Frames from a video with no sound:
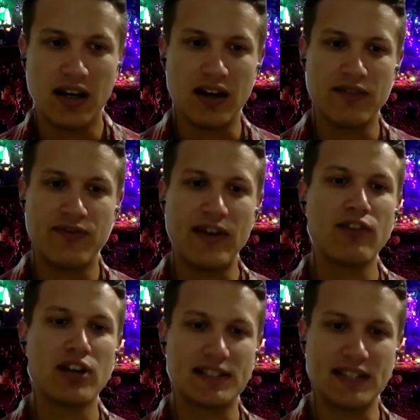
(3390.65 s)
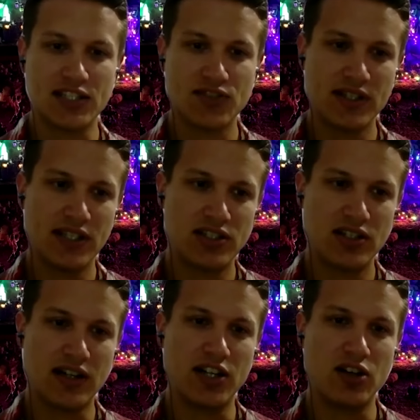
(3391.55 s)
Uh, favorite accessory this
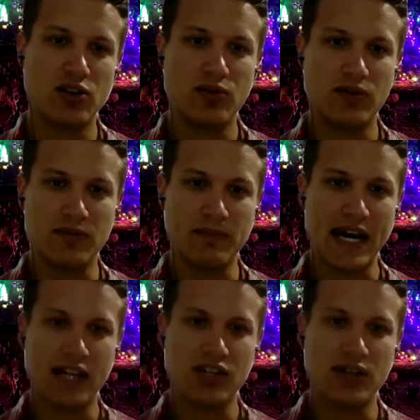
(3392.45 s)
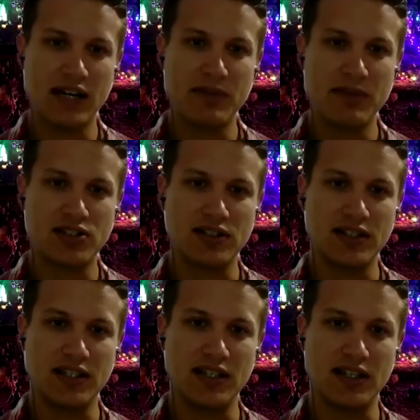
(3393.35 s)
year? I know Mak, you kind of
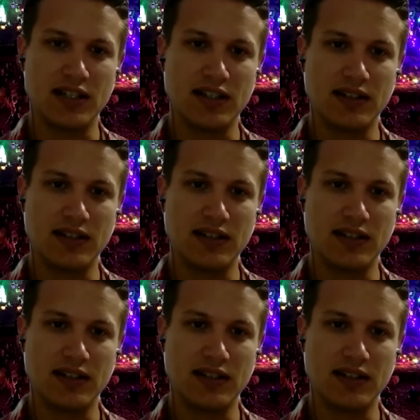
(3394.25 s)
mentioned the, uh,